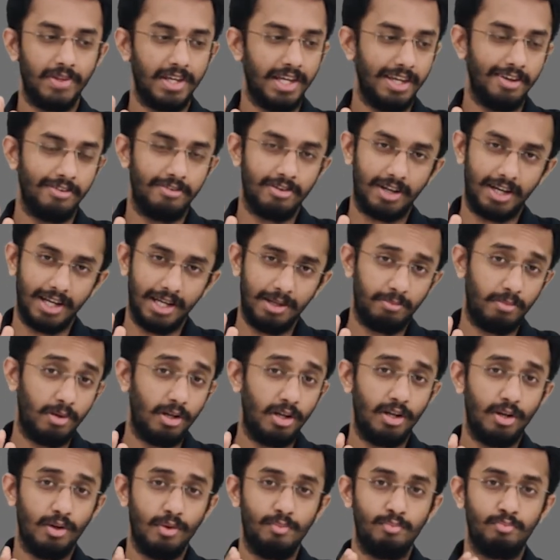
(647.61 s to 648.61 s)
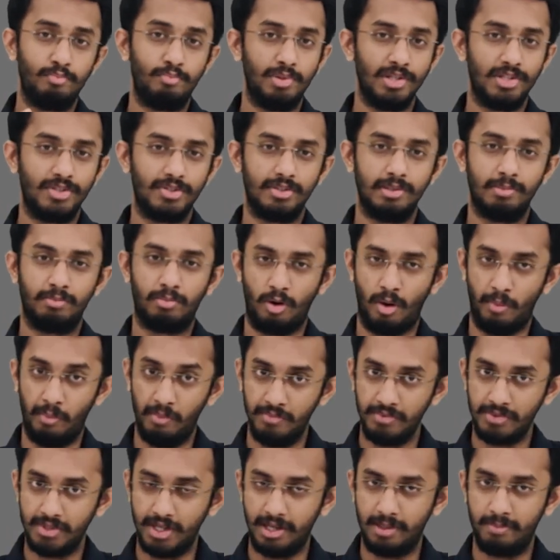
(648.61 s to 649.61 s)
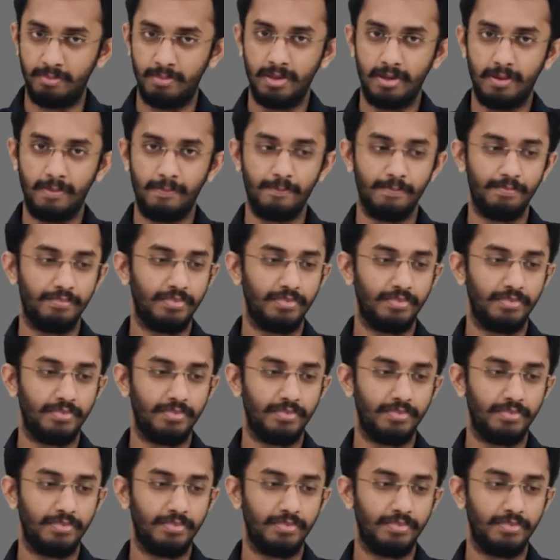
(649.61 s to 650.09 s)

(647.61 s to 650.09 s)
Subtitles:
If you are able to pitch the problem statement,